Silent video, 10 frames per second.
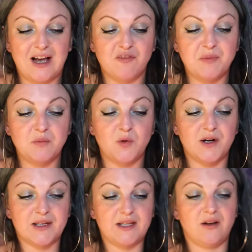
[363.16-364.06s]
have been
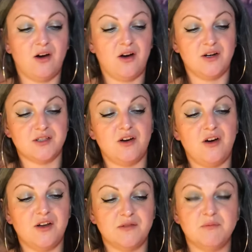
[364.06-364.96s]
working hard
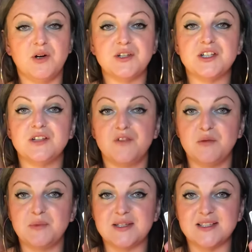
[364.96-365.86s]
on minding your own
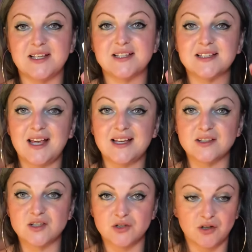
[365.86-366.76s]
business, getting
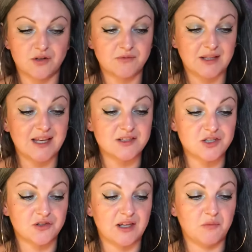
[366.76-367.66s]
stuck
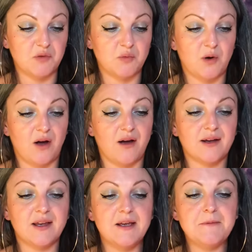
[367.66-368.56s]
in with
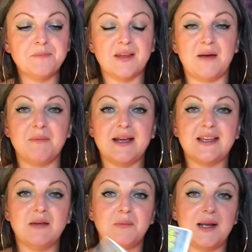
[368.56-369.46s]
work, and
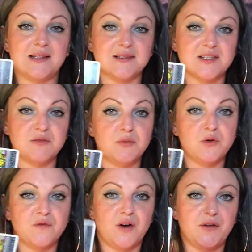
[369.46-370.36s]
making plans to
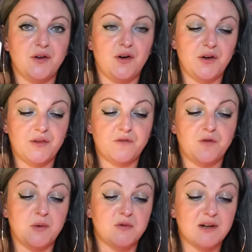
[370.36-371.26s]
move on either
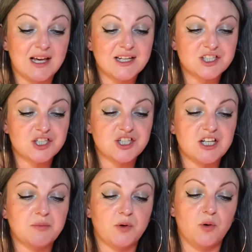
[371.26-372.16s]
from a
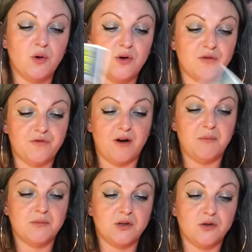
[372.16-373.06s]
relationship or
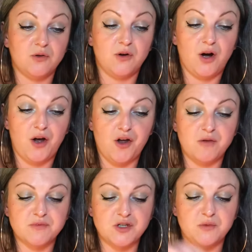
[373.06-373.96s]
from your
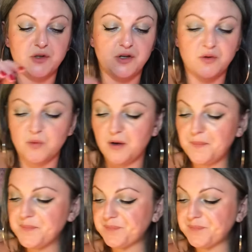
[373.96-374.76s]
home to a new one.